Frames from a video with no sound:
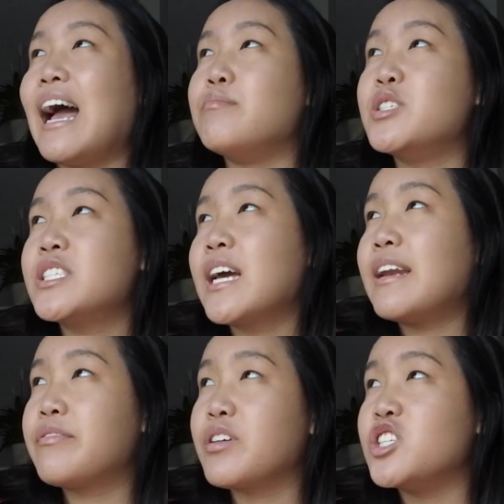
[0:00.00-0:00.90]
I'm just
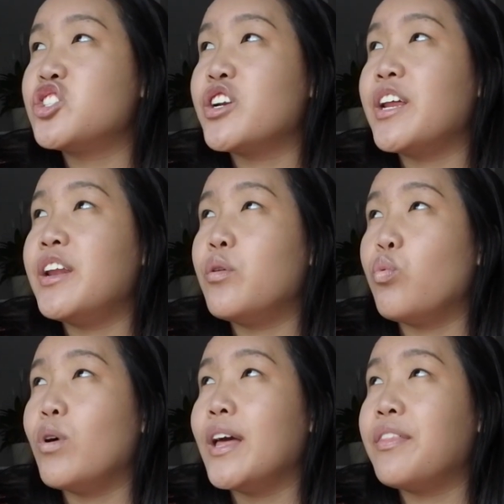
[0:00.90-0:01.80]
kind of frustrated
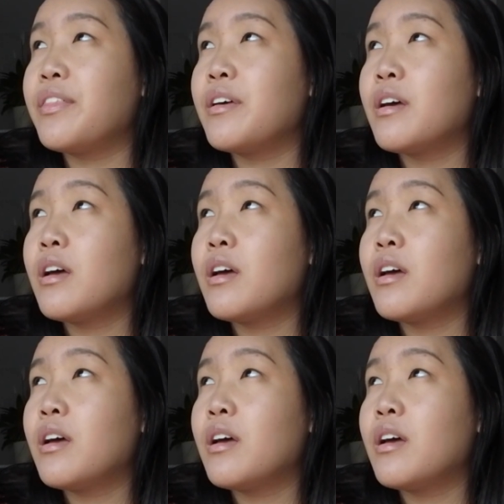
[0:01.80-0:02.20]
with